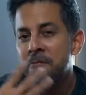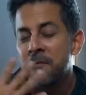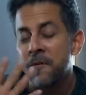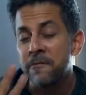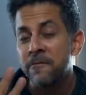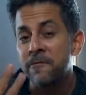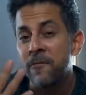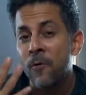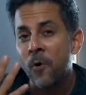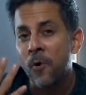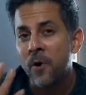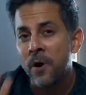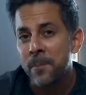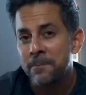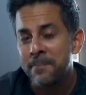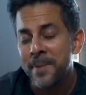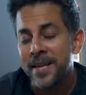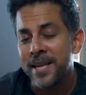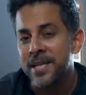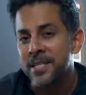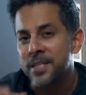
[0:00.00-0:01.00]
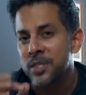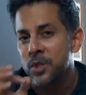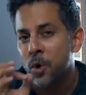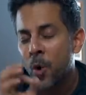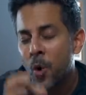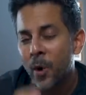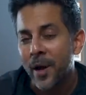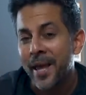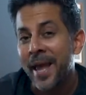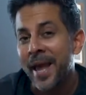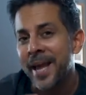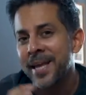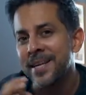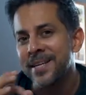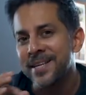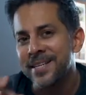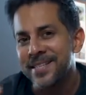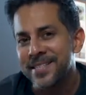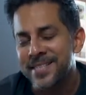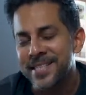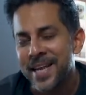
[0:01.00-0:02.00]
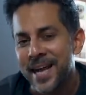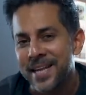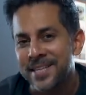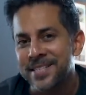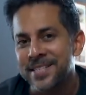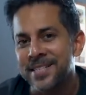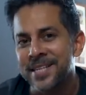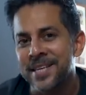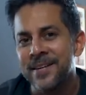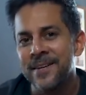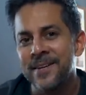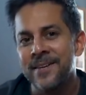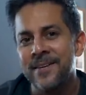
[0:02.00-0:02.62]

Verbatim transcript: for four minutes or eight sets.